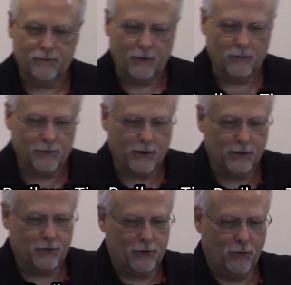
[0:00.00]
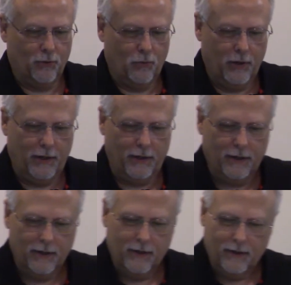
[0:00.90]
From such turn
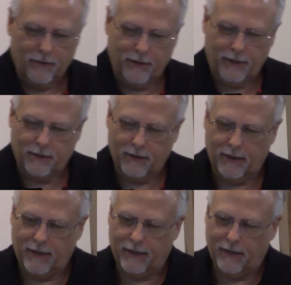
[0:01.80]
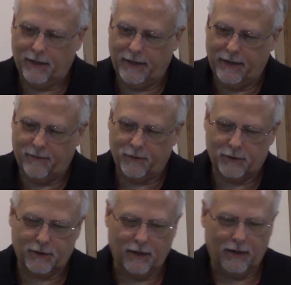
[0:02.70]
away. They deny, laugh,
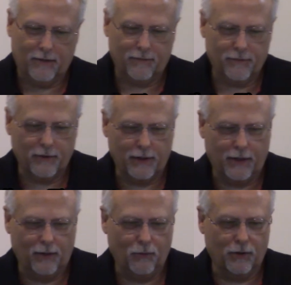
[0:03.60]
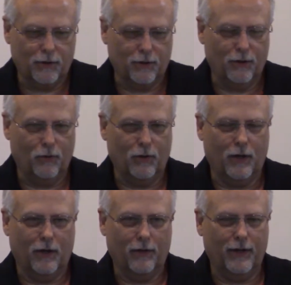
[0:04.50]
and scoff that anyone could know
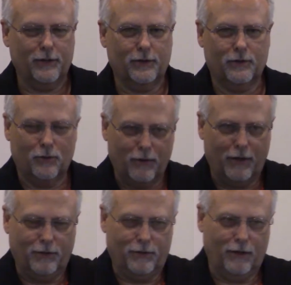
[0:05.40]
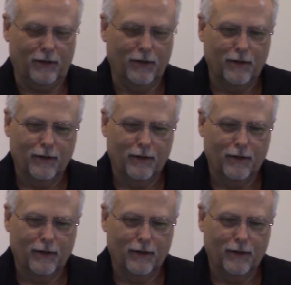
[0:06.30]
God. That's crazy.